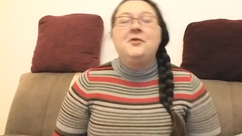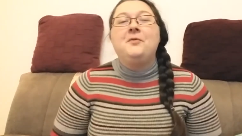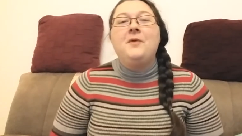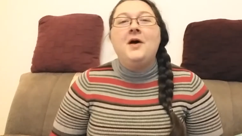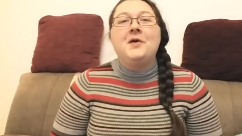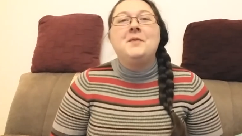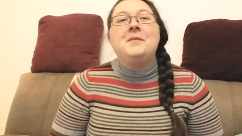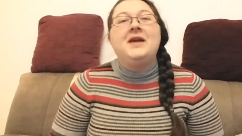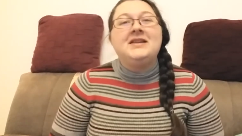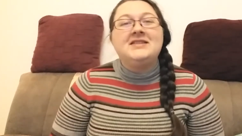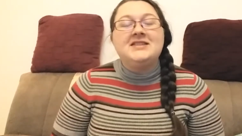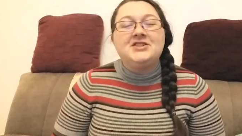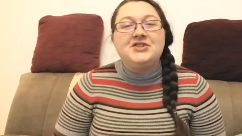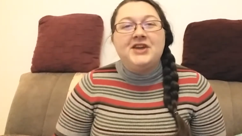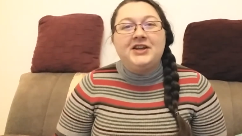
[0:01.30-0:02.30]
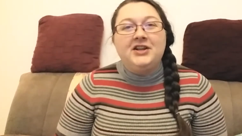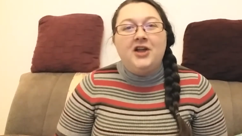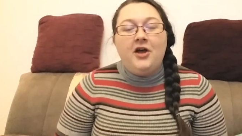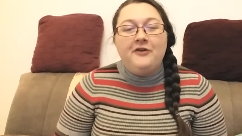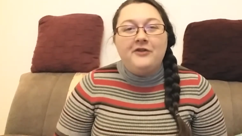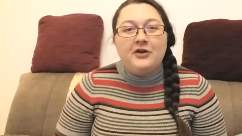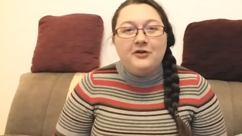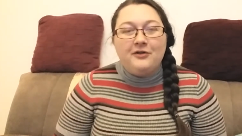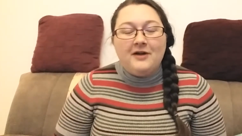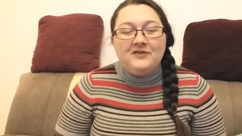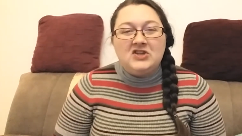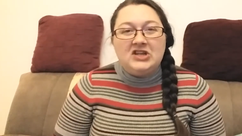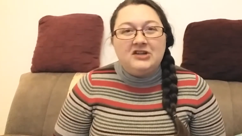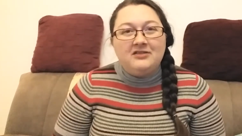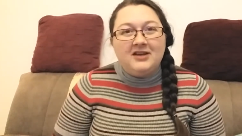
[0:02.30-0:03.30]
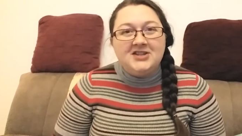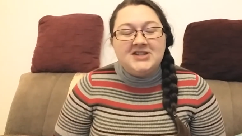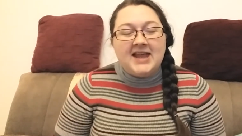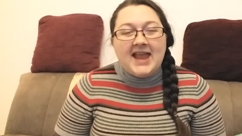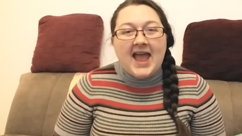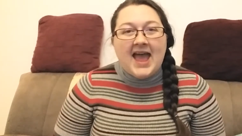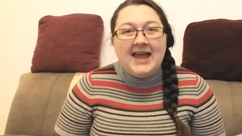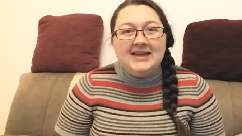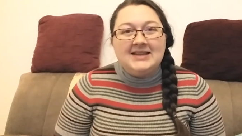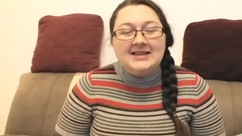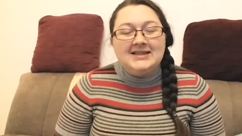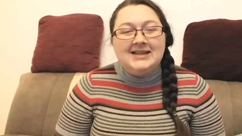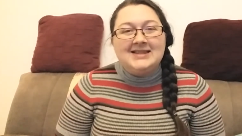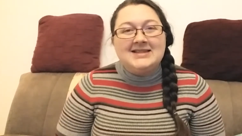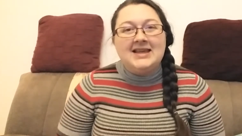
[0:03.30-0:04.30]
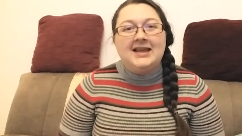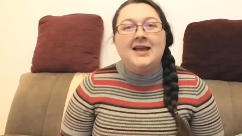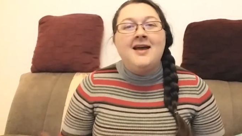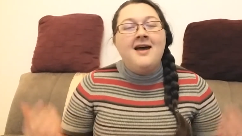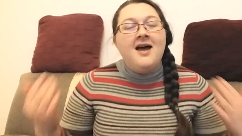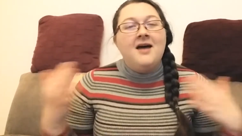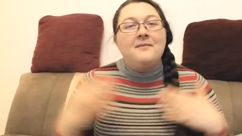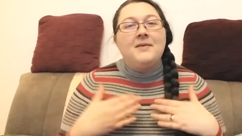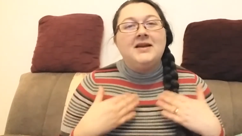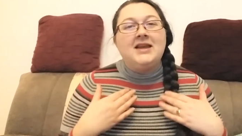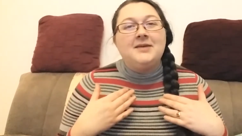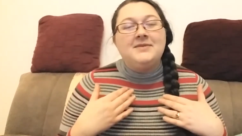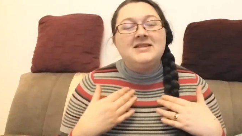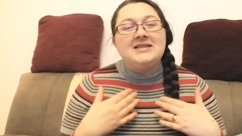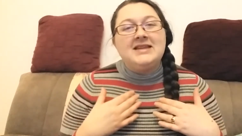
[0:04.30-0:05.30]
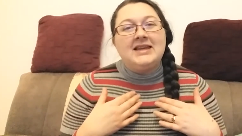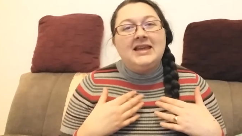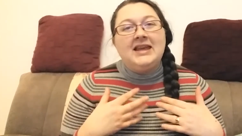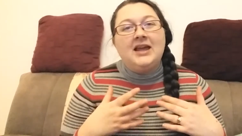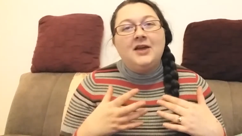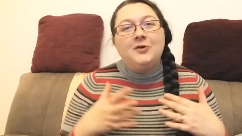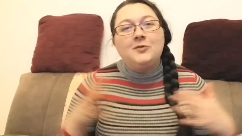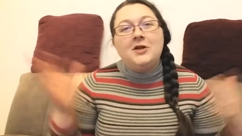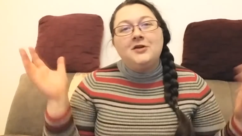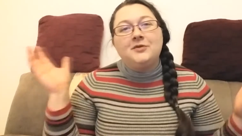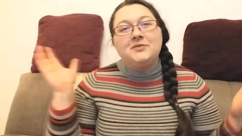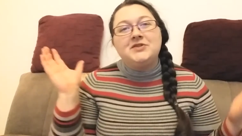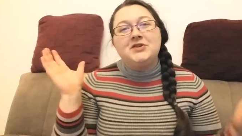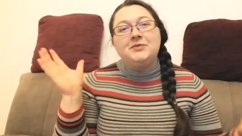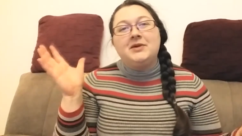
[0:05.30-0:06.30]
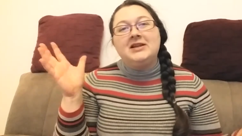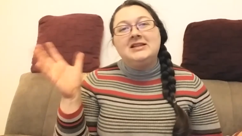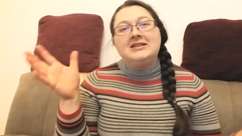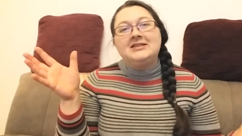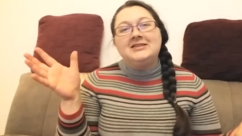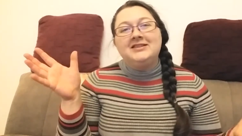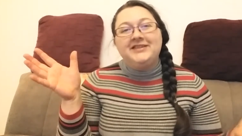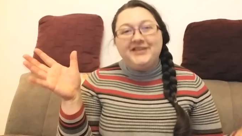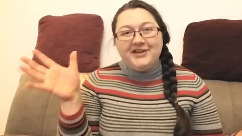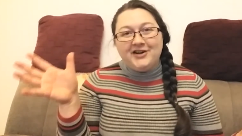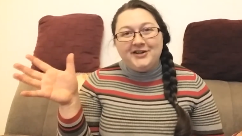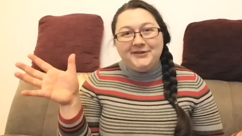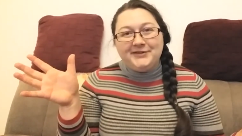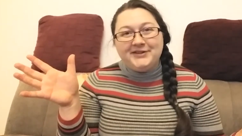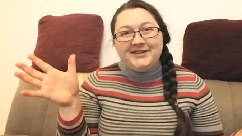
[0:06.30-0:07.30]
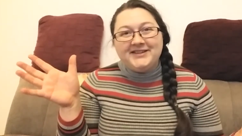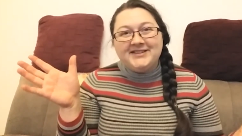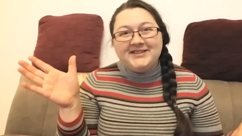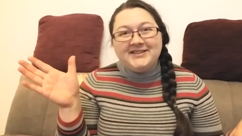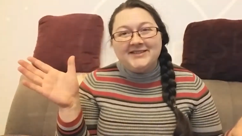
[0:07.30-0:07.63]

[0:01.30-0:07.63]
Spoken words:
welcome back to this channel of crafting, crochet and knitting. My name is Nikki and welcome to my little yarniverse.